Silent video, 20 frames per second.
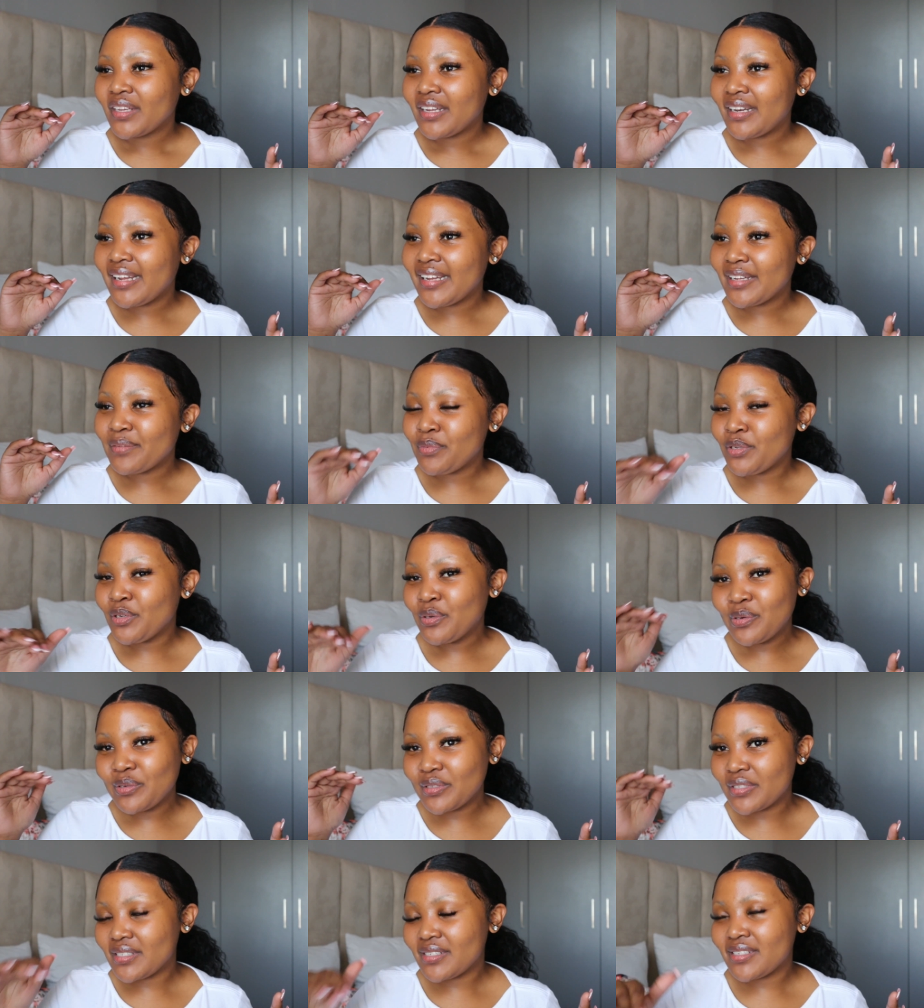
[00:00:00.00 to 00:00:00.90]
like, be
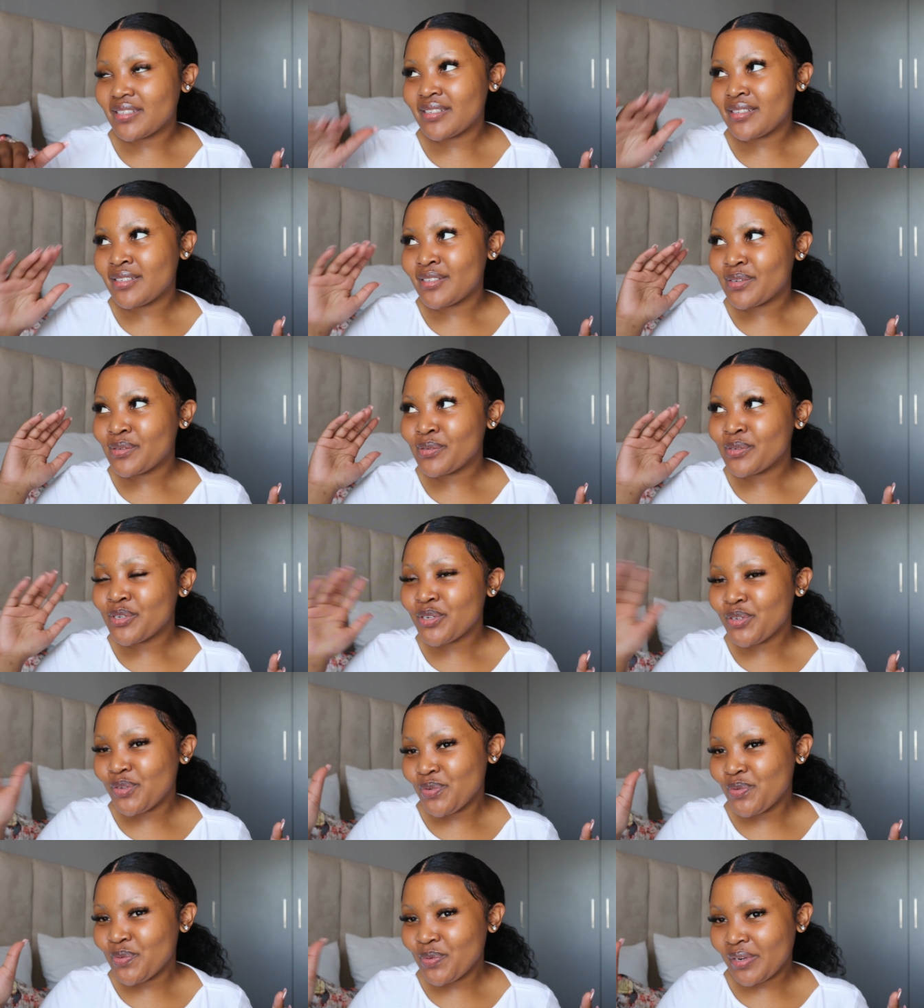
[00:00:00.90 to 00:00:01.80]
consistent on
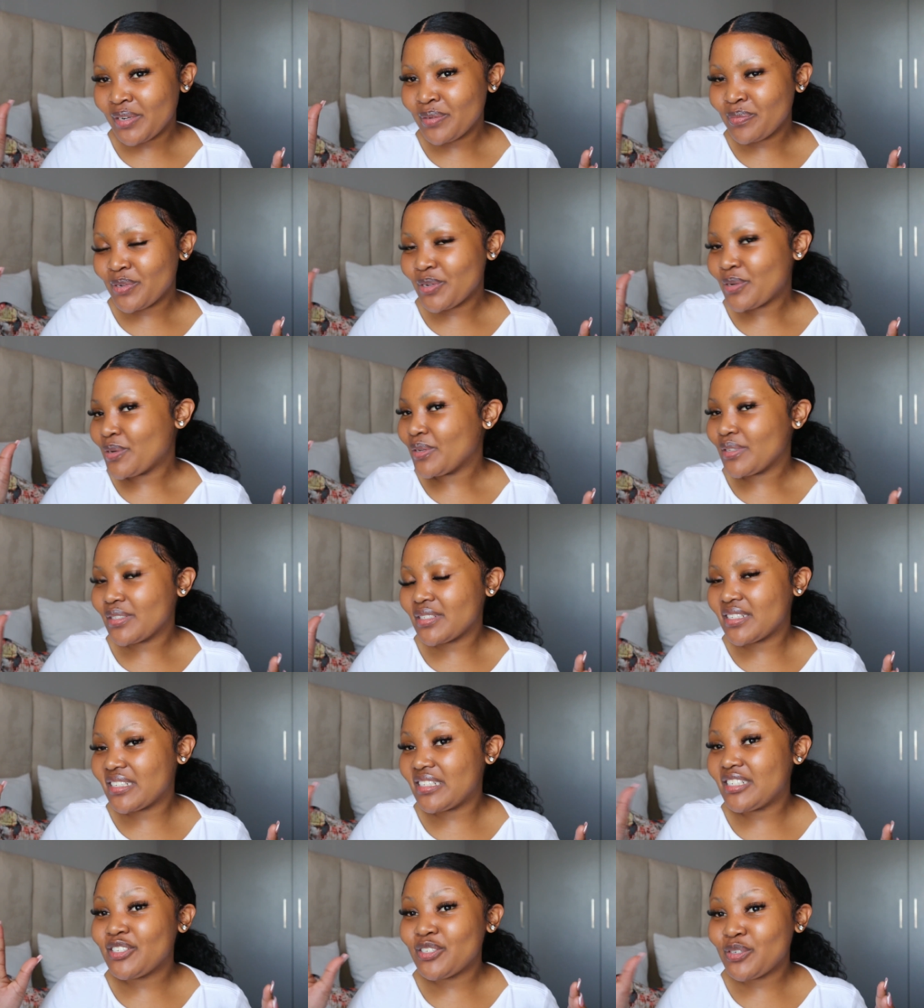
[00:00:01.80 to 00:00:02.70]
the new one
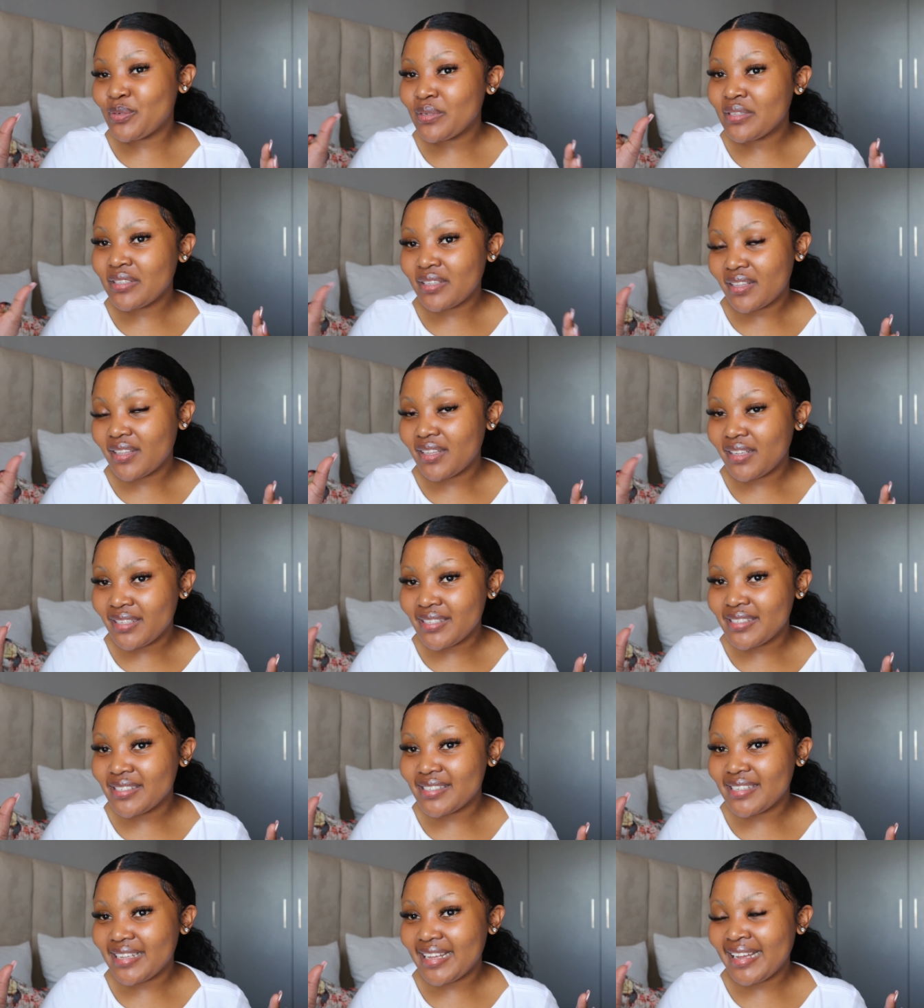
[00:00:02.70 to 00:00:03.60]
because she's doing the
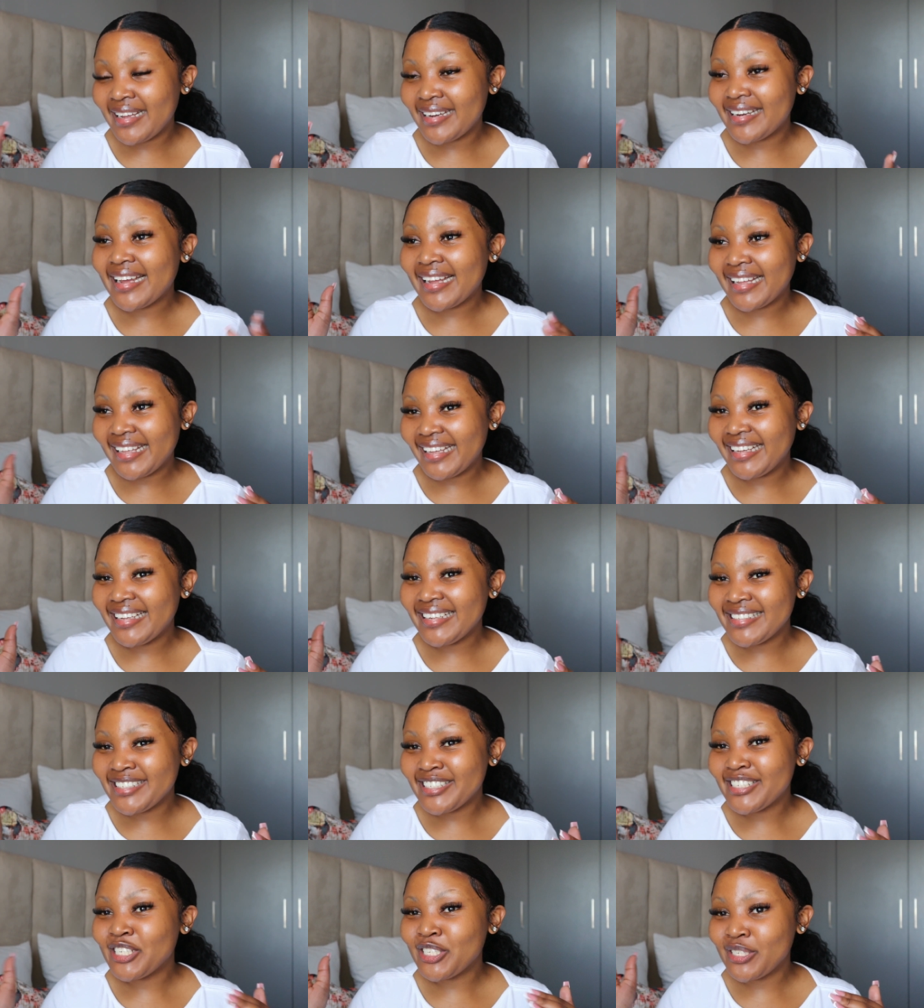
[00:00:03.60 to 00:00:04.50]
things. And
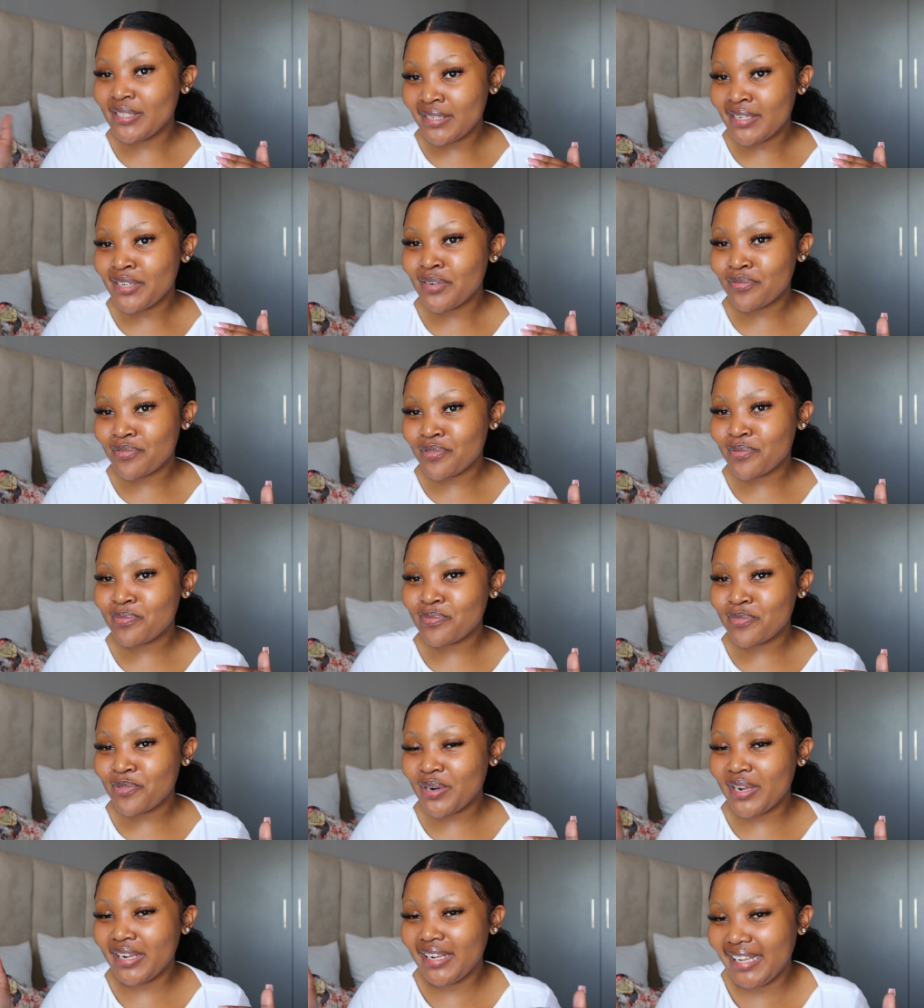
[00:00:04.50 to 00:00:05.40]
again, she's near
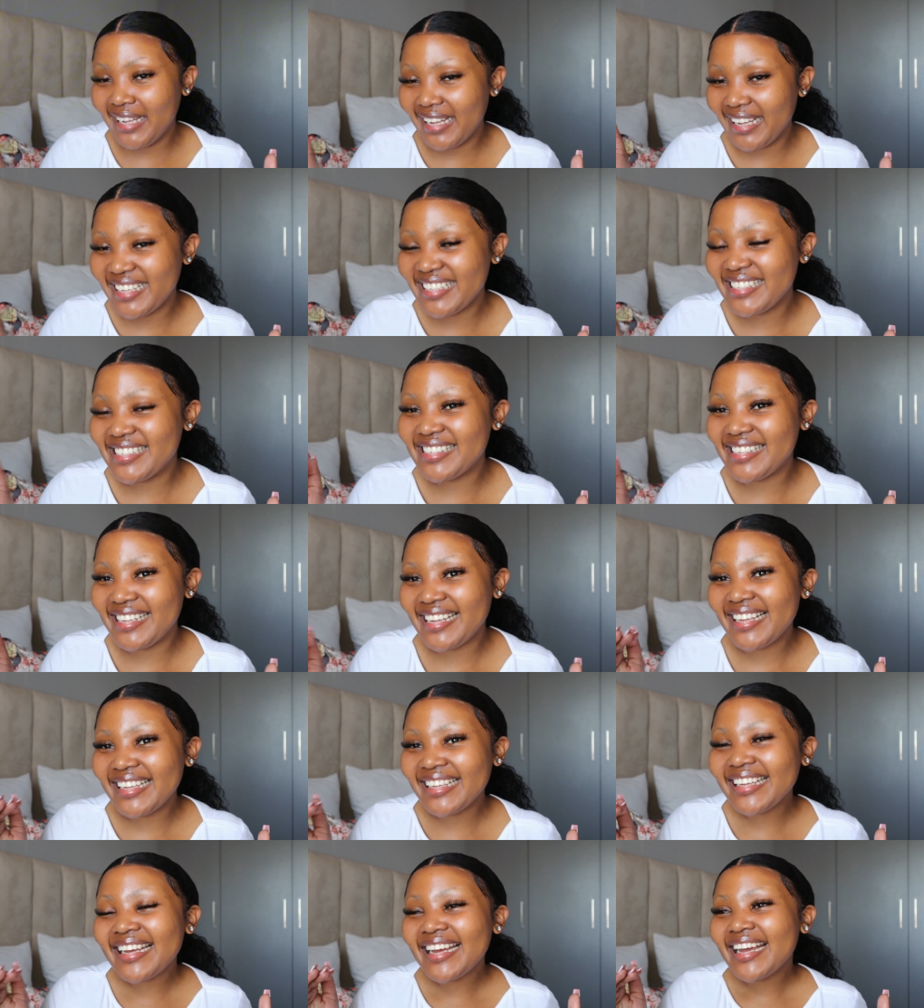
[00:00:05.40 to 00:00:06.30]
from where I
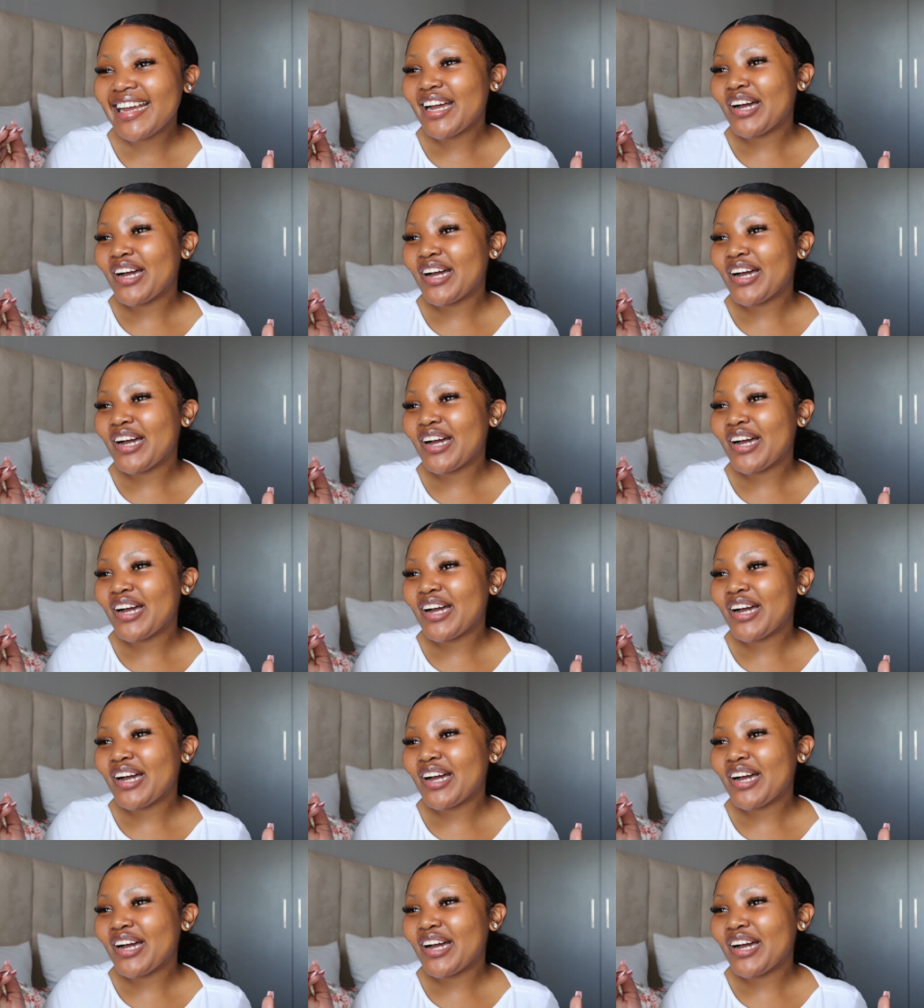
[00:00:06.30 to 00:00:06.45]
stay.